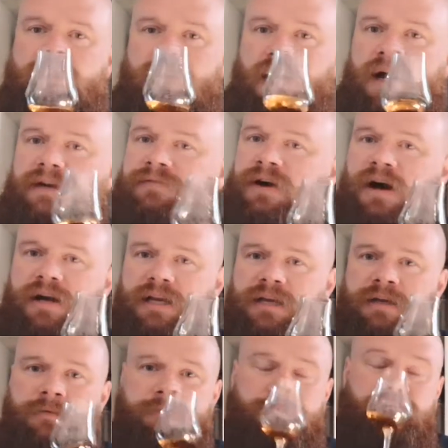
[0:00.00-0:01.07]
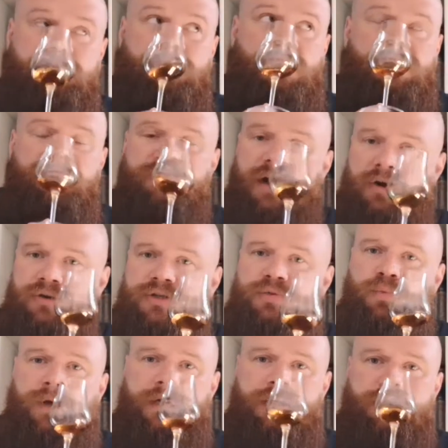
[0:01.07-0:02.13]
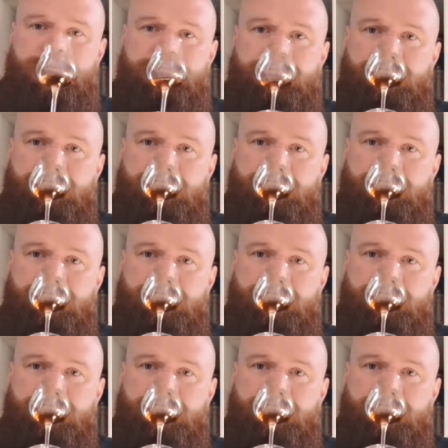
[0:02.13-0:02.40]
a lot of honey. Very sweet,